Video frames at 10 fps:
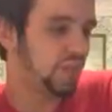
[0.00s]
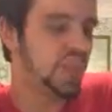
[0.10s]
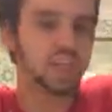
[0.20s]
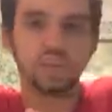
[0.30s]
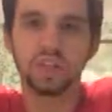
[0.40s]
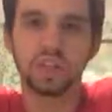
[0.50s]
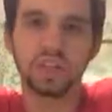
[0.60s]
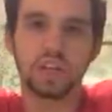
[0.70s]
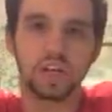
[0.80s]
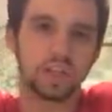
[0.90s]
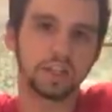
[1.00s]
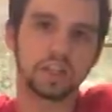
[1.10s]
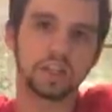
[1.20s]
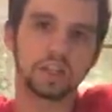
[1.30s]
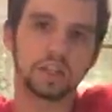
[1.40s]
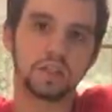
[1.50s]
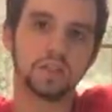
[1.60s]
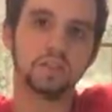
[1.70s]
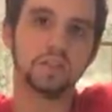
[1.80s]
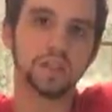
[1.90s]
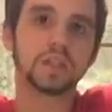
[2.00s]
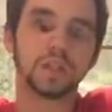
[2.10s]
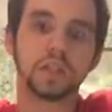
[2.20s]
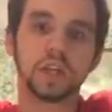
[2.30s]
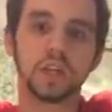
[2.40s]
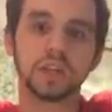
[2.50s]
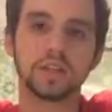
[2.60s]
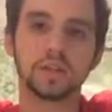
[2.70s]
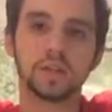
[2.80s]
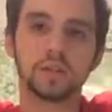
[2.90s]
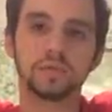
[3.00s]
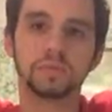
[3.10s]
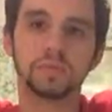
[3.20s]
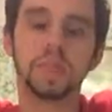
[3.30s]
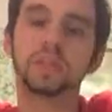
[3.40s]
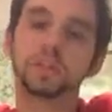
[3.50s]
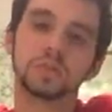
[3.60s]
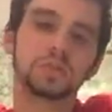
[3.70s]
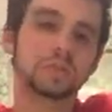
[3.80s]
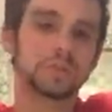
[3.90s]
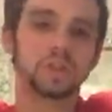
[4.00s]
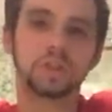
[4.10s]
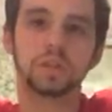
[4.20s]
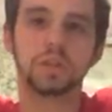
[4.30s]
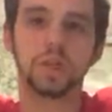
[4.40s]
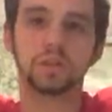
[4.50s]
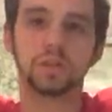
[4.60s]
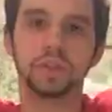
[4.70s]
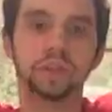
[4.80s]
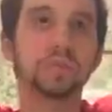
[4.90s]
I'd give it a 10 out of 10 still. It's a good headset. Get used to it. You'll love it.